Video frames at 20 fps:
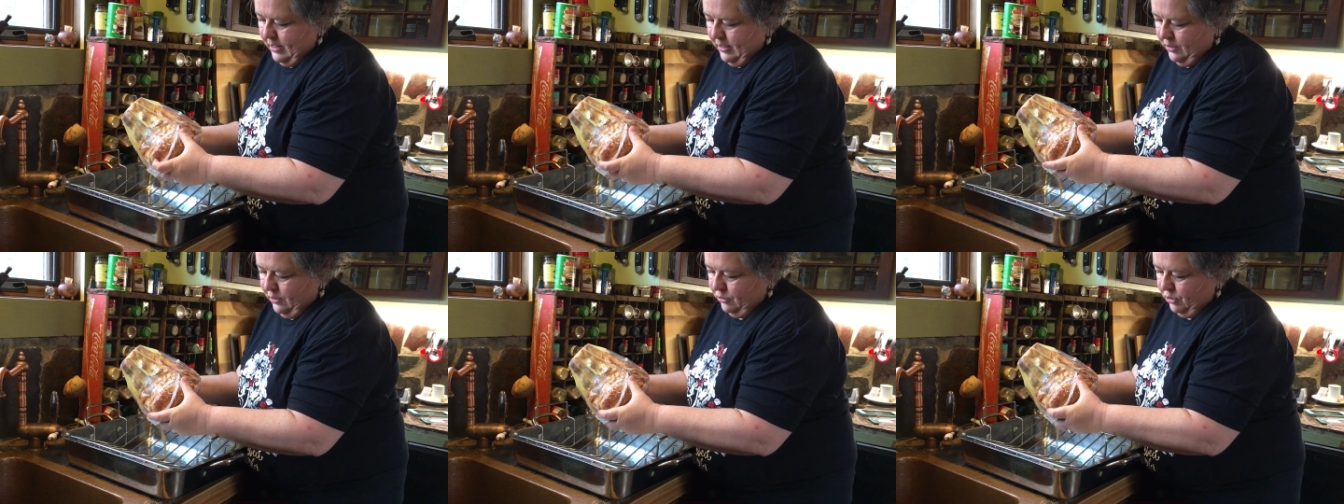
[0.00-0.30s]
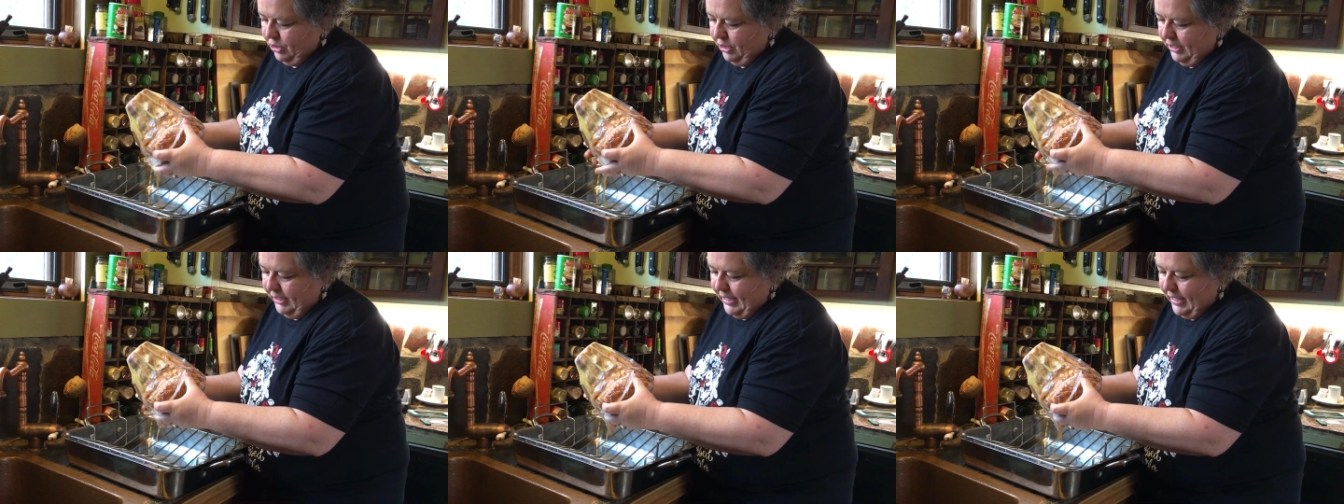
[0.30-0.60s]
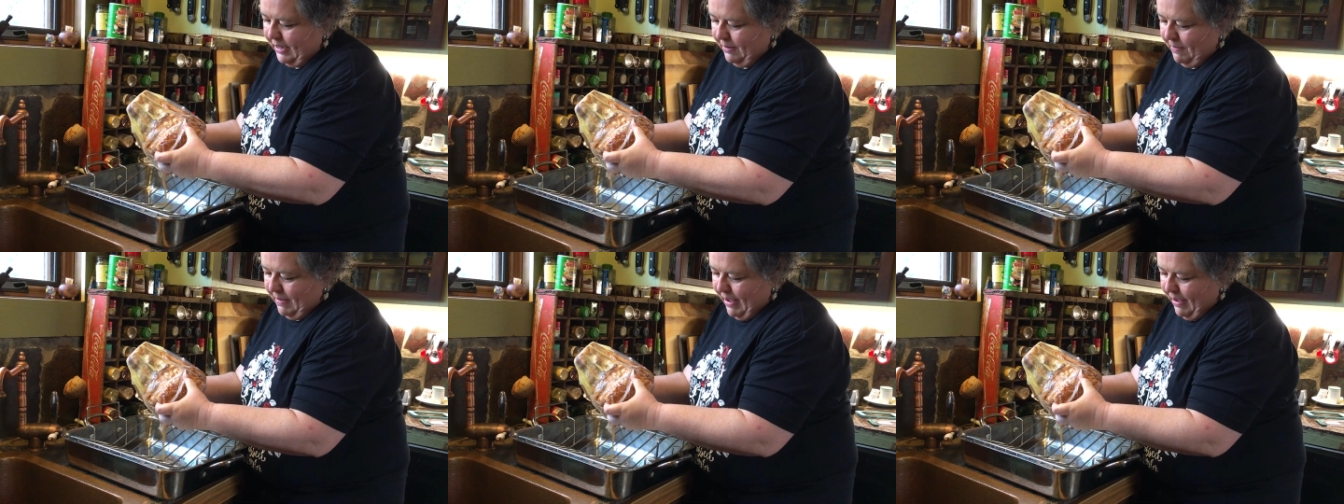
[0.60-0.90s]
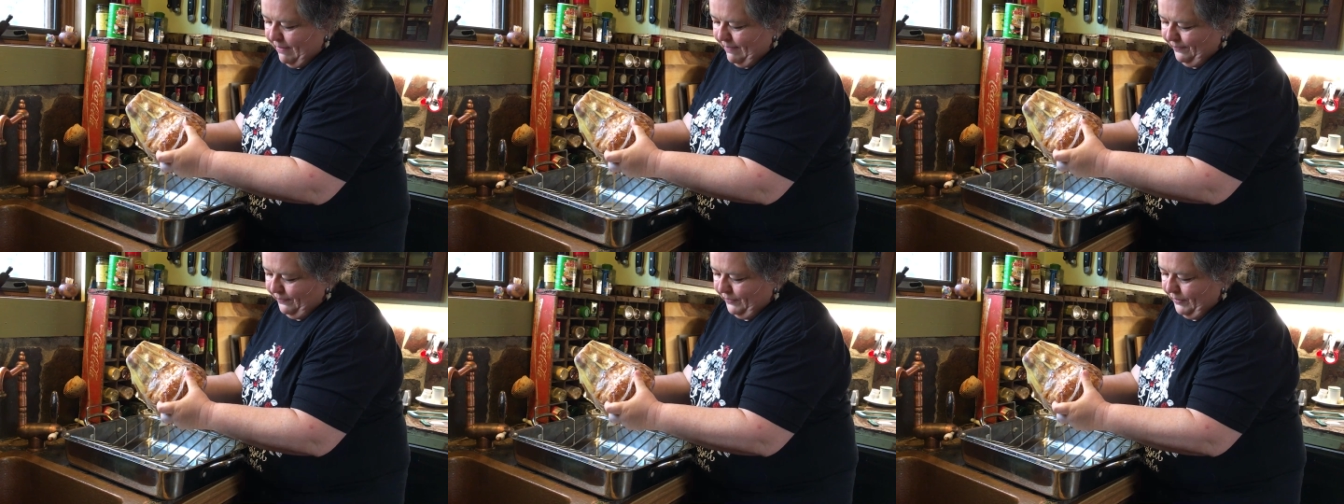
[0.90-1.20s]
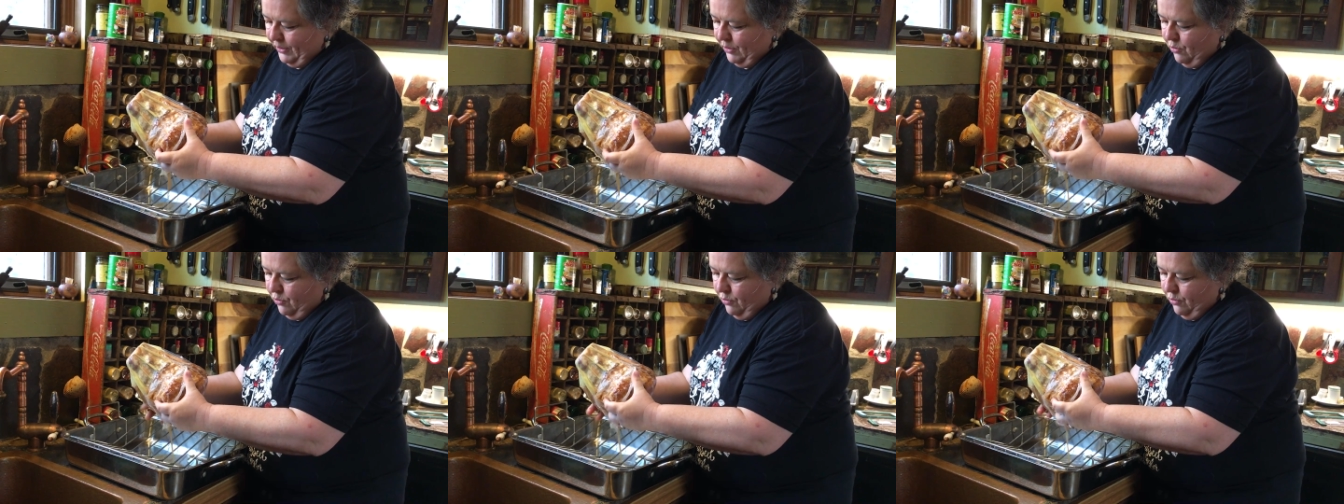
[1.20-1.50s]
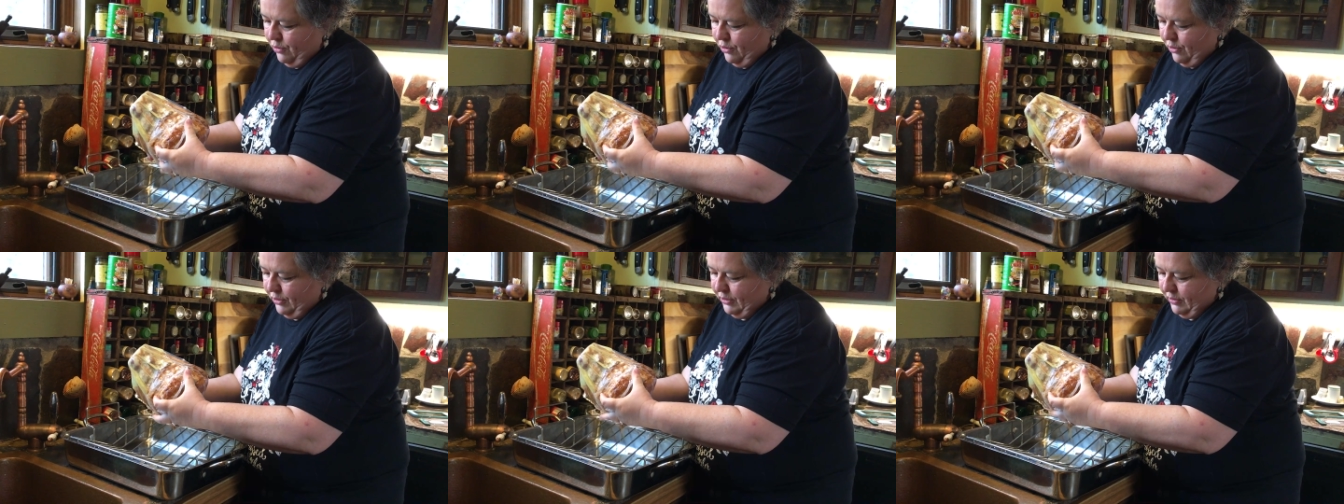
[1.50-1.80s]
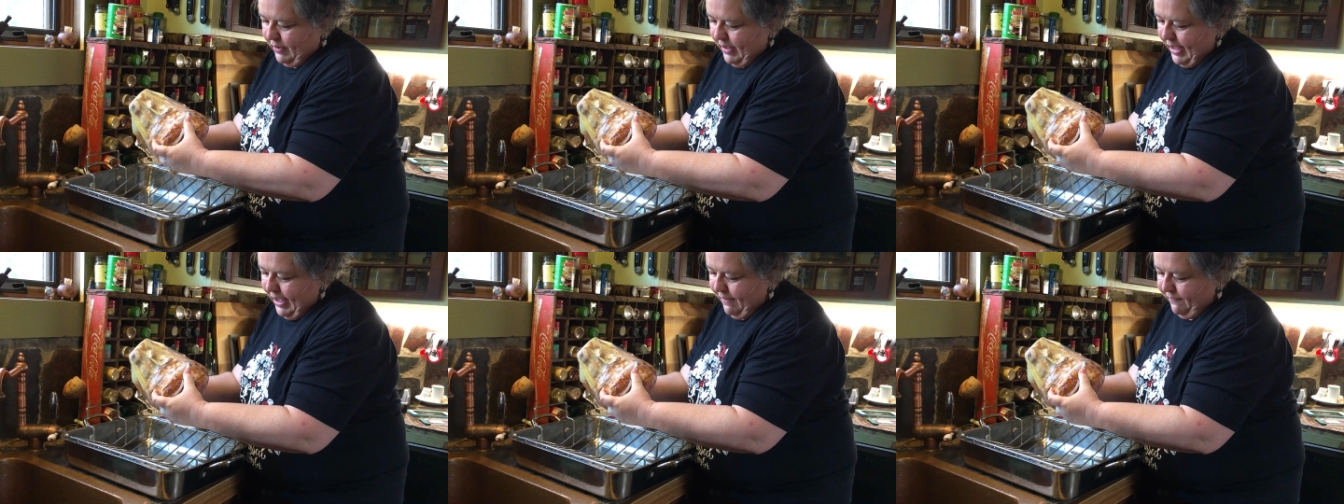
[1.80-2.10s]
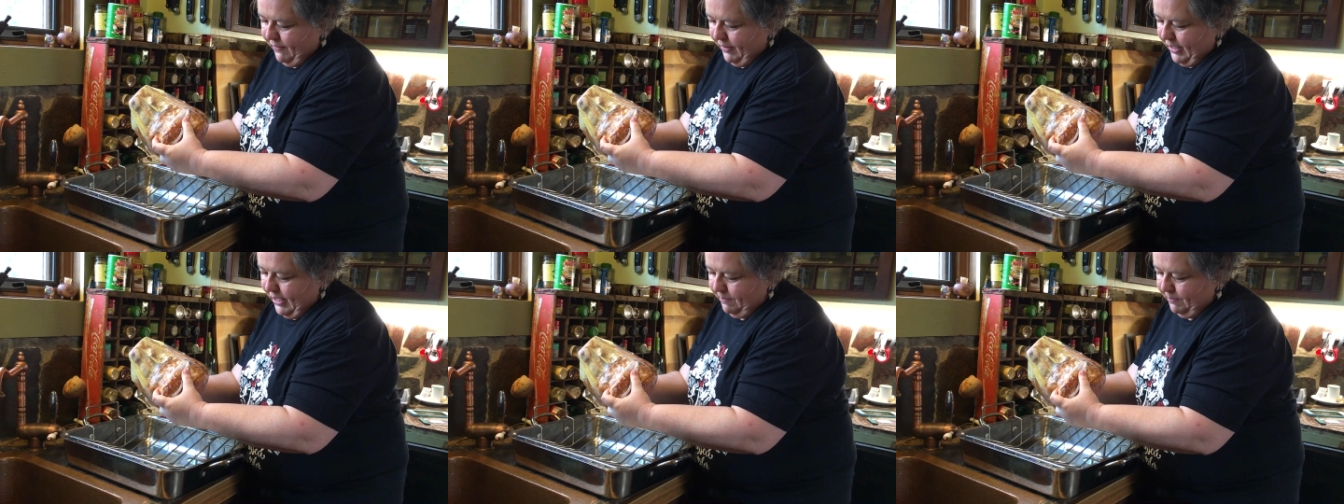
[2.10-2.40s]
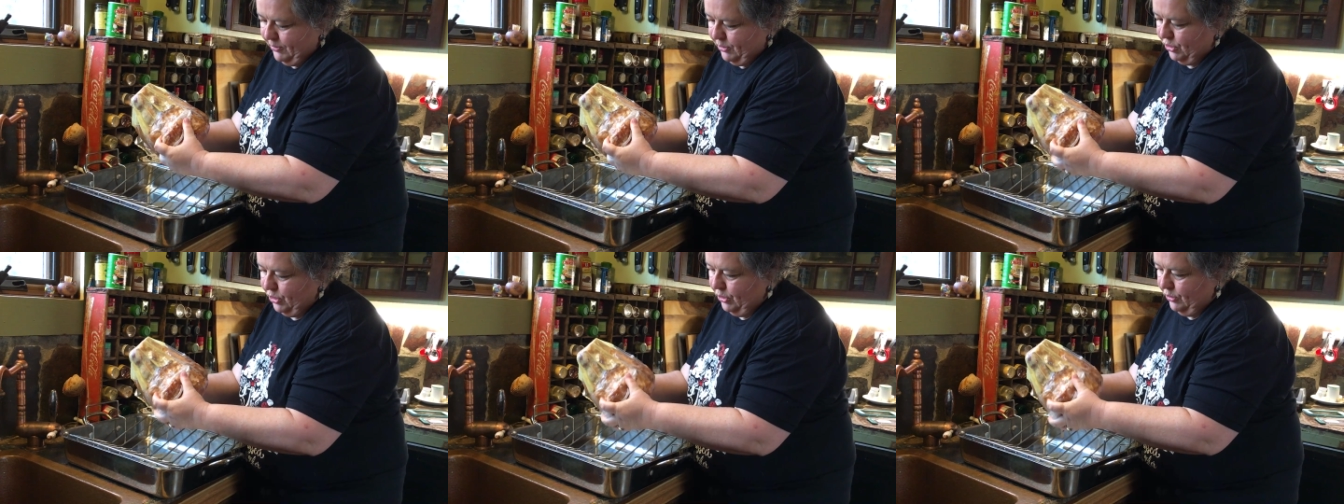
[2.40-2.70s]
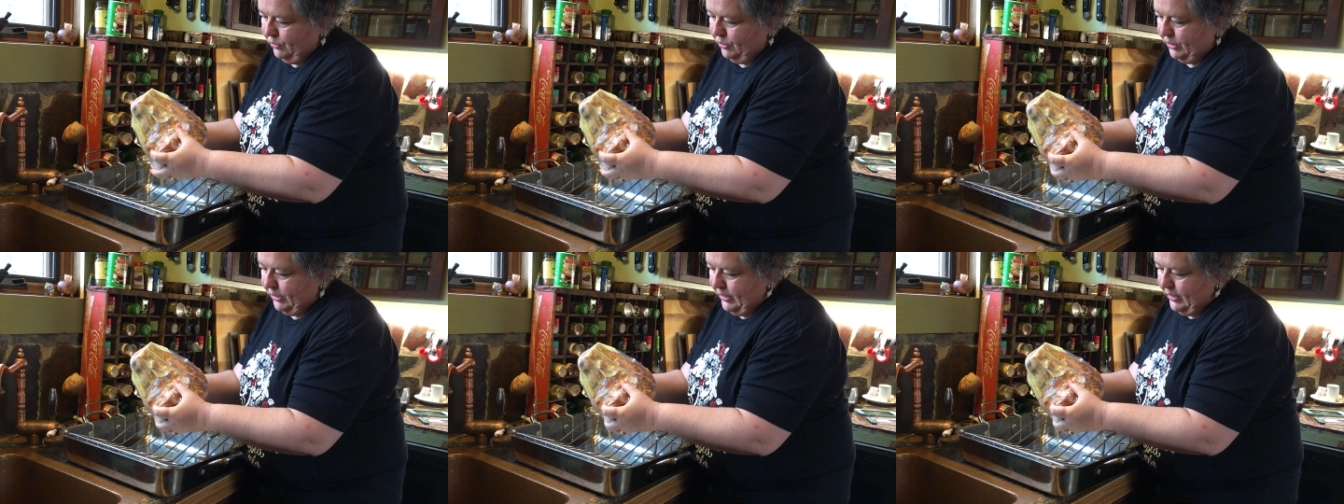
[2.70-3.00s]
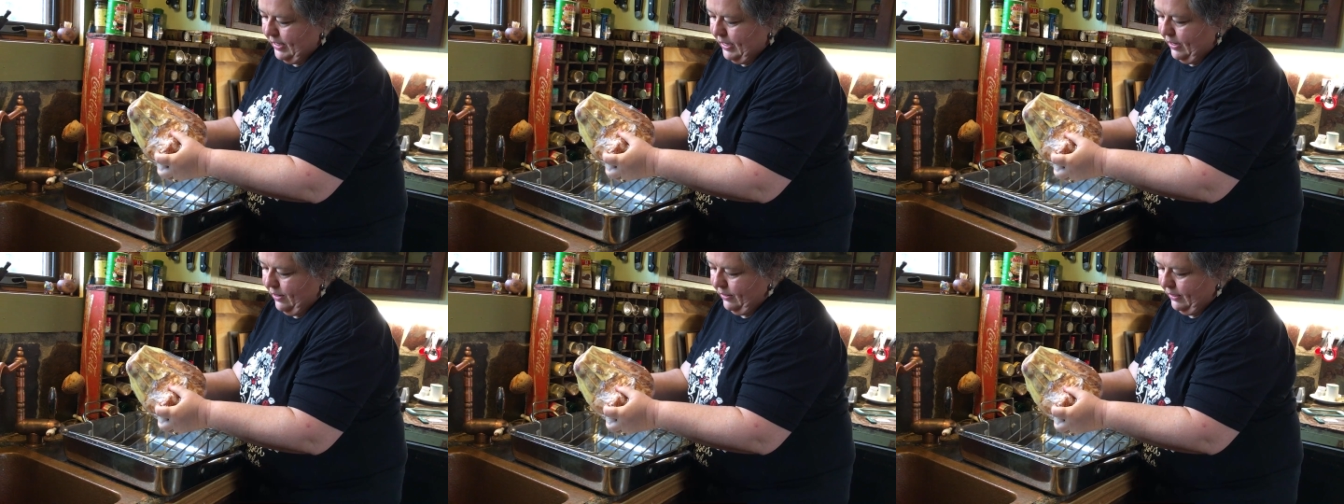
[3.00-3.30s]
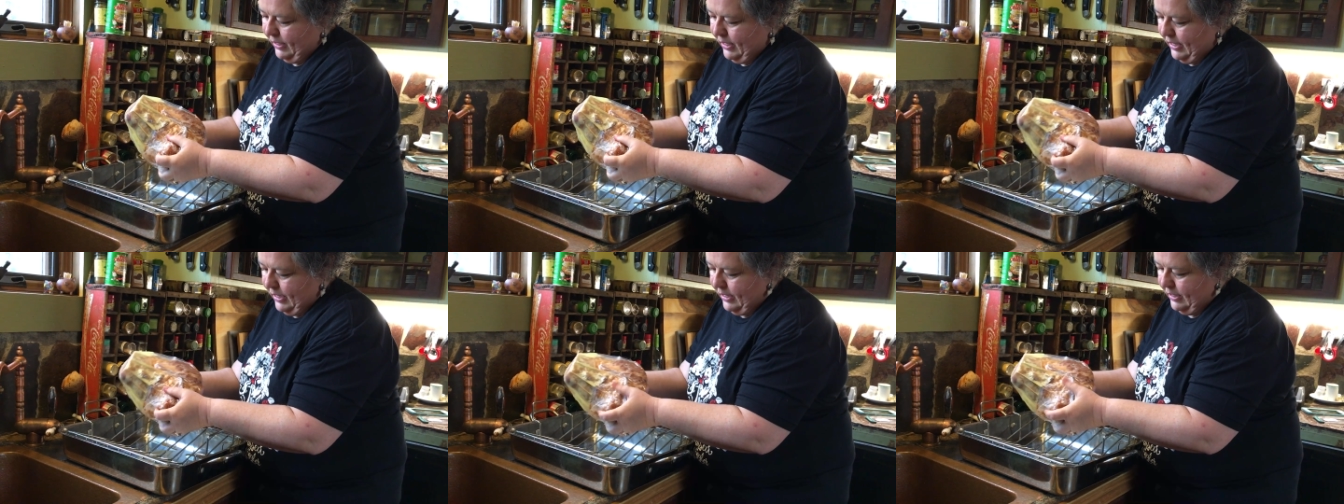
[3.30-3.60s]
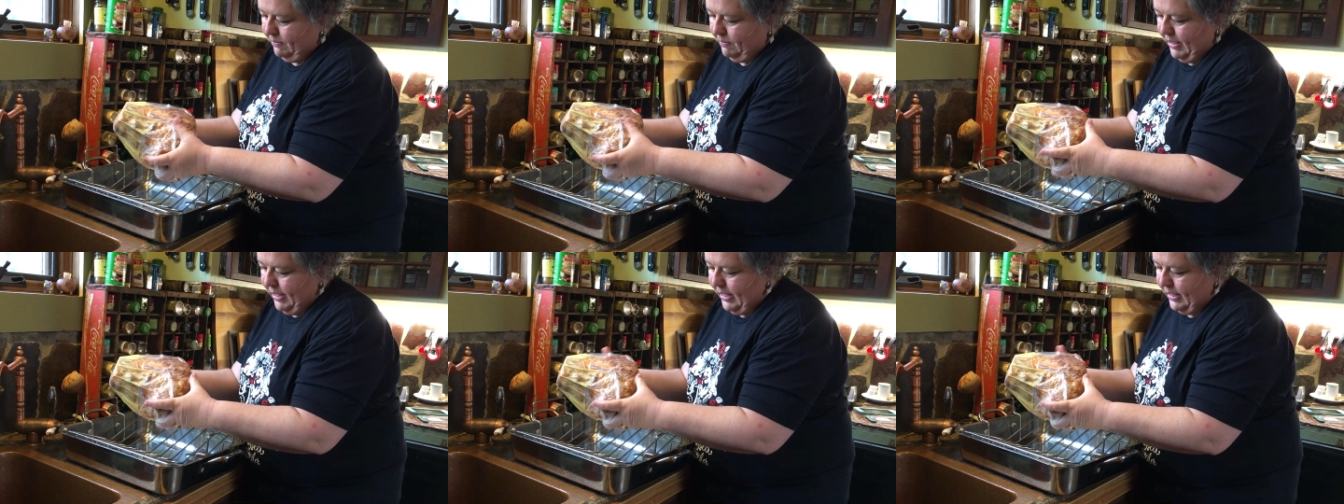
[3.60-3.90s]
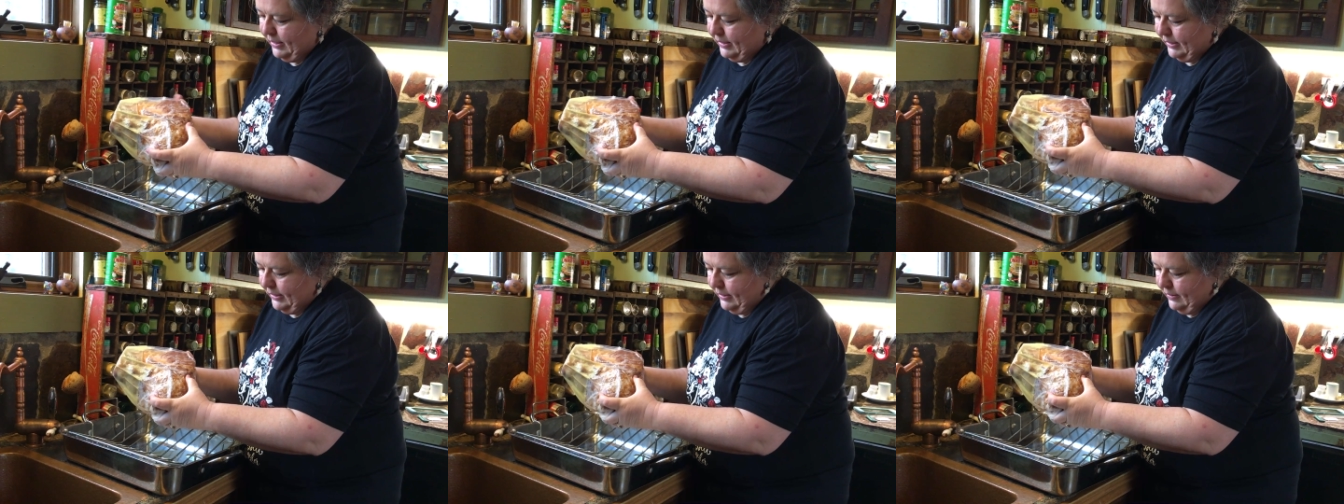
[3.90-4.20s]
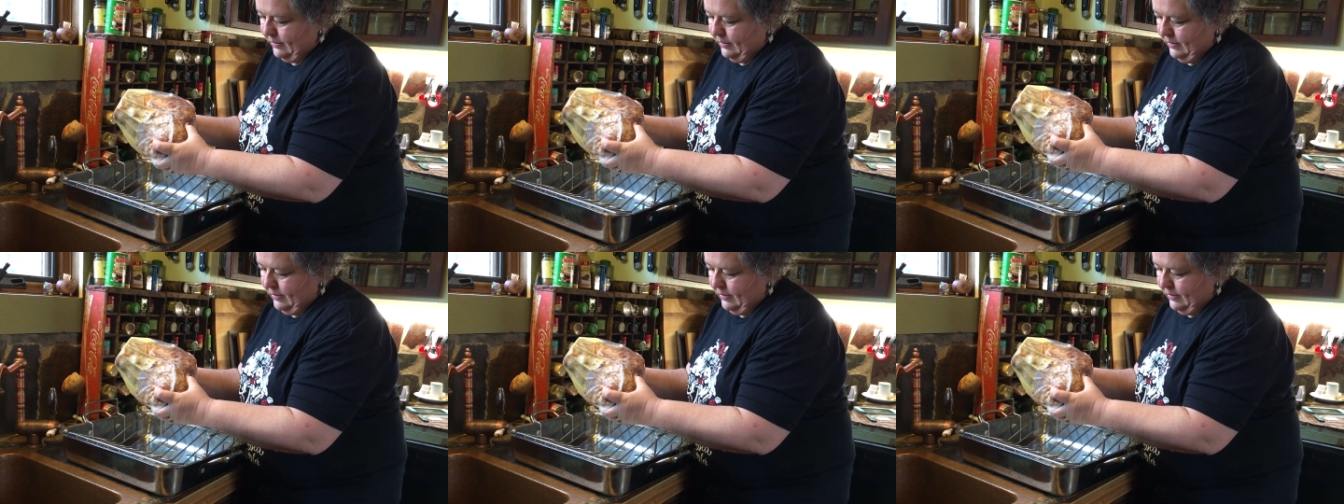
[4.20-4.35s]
You should get about a quarter to a half a cup of juice in there. It kind of depends.